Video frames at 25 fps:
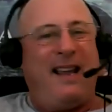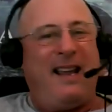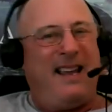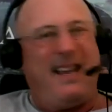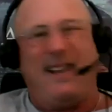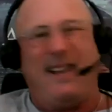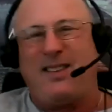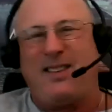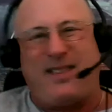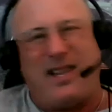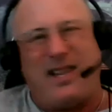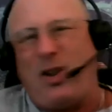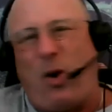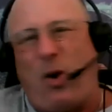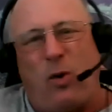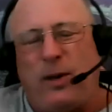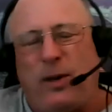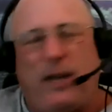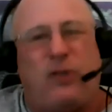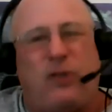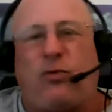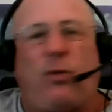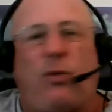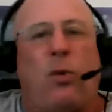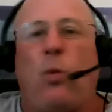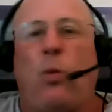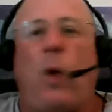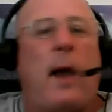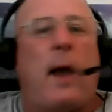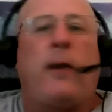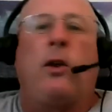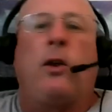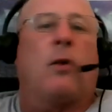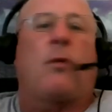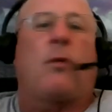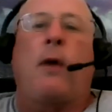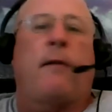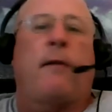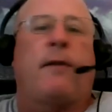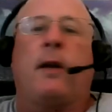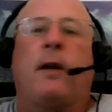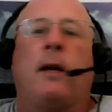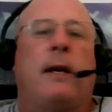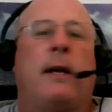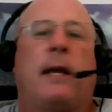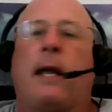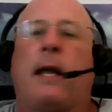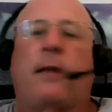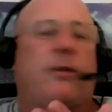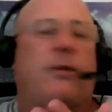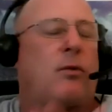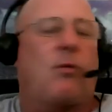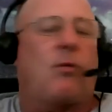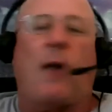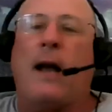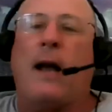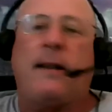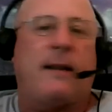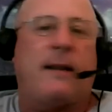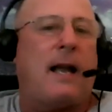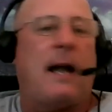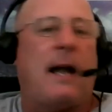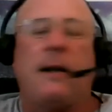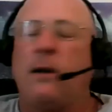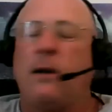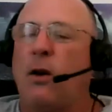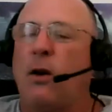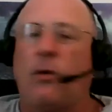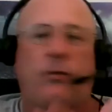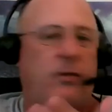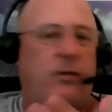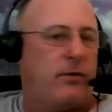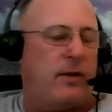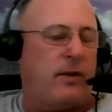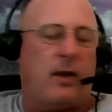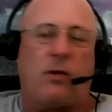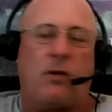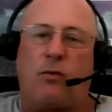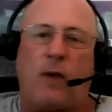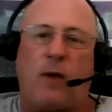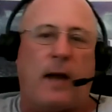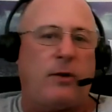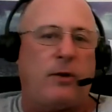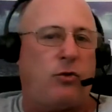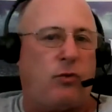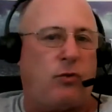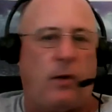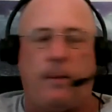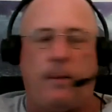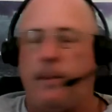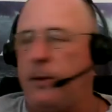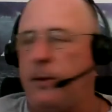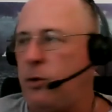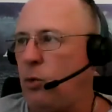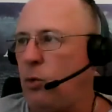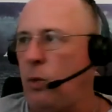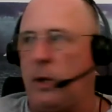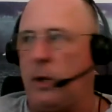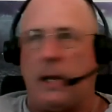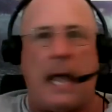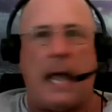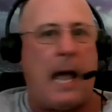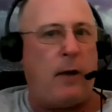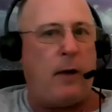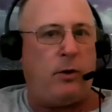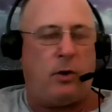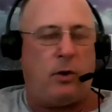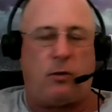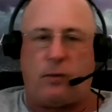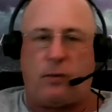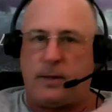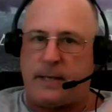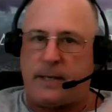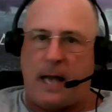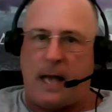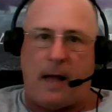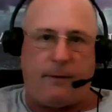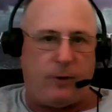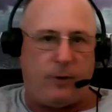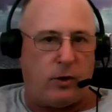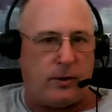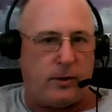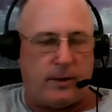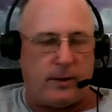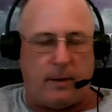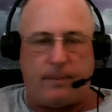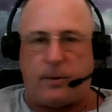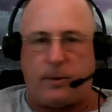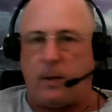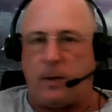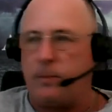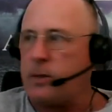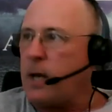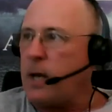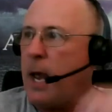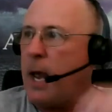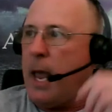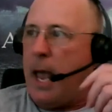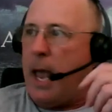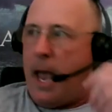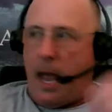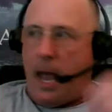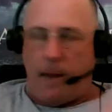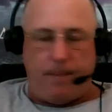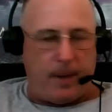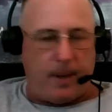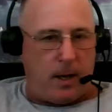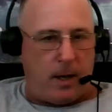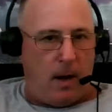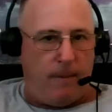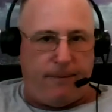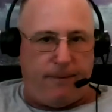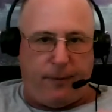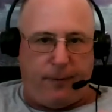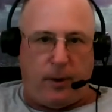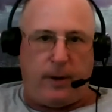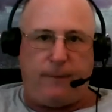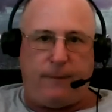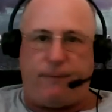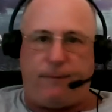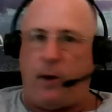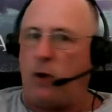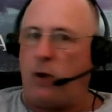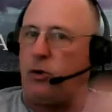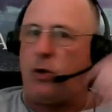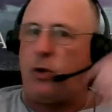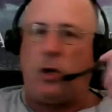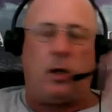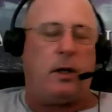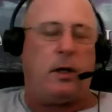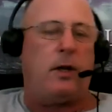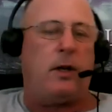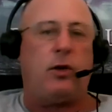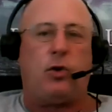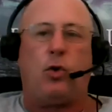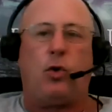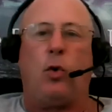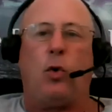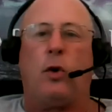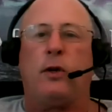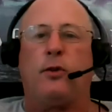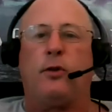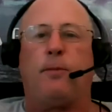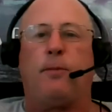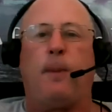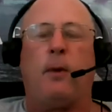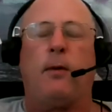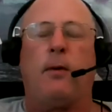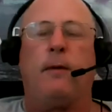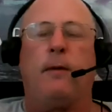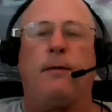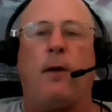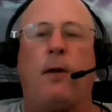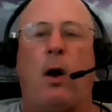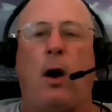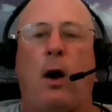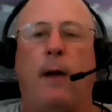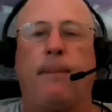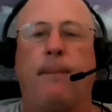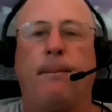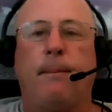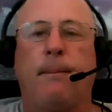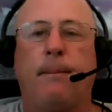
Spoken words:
is the only true way you're ever going to get the right diagnosis and the right treatment to allow you to resolve your symptoms and become fully functional in the shortest period of time.